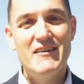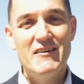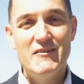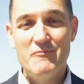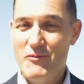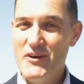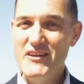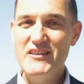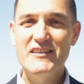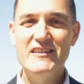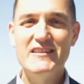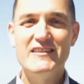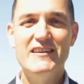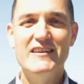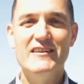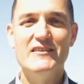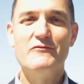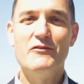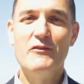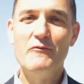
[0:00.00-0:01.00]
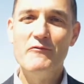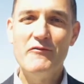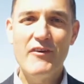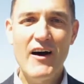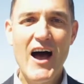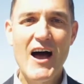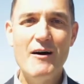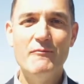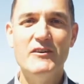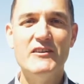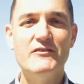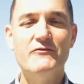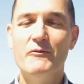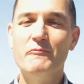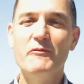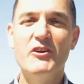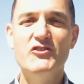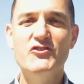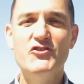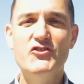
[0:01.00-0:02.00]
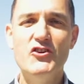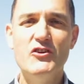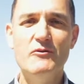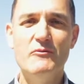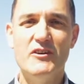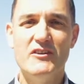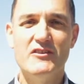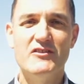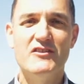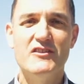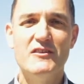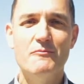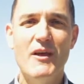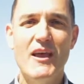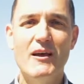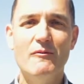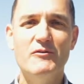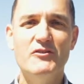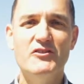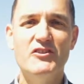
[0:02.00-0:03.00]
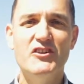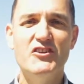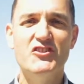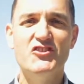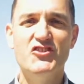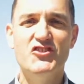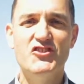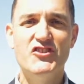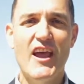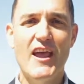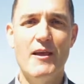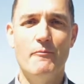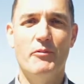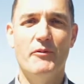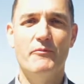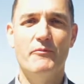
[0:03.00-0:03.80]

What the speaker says: businesses, from farmers, from consumers, to be able to shape